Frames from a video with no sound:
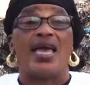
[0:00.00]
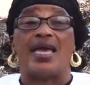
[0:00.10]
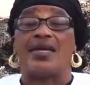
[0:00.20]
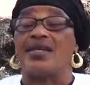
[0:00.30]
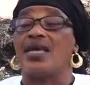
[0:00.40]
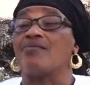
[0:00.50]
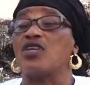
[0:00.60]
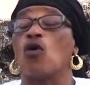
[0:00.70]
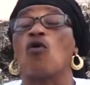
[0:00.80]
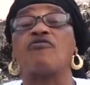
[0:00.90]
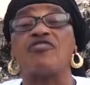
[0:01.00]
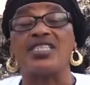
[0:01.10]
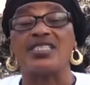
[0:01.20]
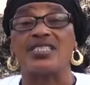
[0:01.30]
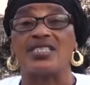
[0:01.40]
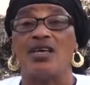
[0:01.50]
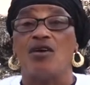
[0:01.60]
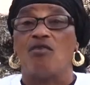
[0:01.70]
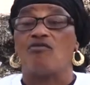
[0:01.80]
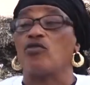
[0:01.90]
and then the office
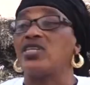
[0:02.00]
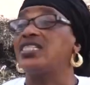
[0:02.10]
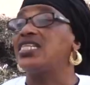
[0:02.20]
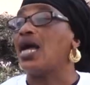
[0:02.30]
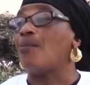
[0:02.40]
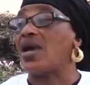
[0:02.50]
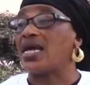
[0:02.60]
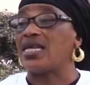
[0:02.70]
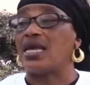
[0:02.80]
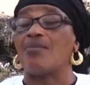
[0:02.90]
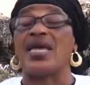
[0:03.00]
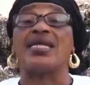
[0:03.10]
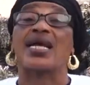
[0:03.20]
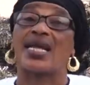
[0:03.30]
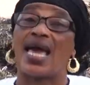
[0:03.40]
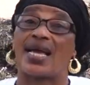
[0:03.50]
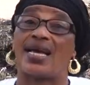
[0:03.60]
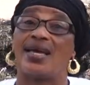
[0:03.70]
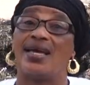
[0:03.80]
for the digger man them and the clerk.